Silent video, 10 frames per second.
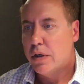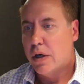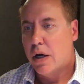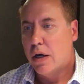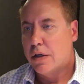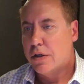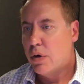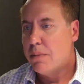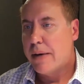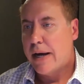
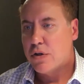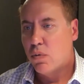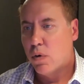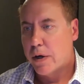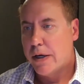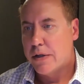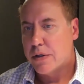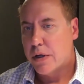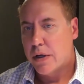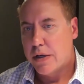going back to working
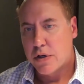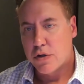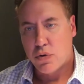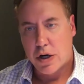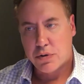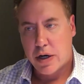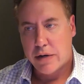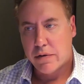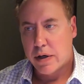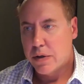as a truck
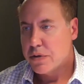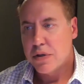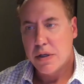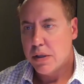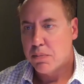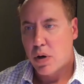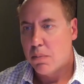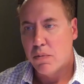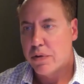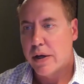driver, I don't see any
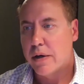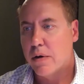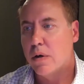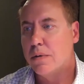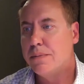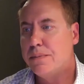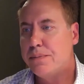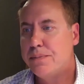problem with that at all.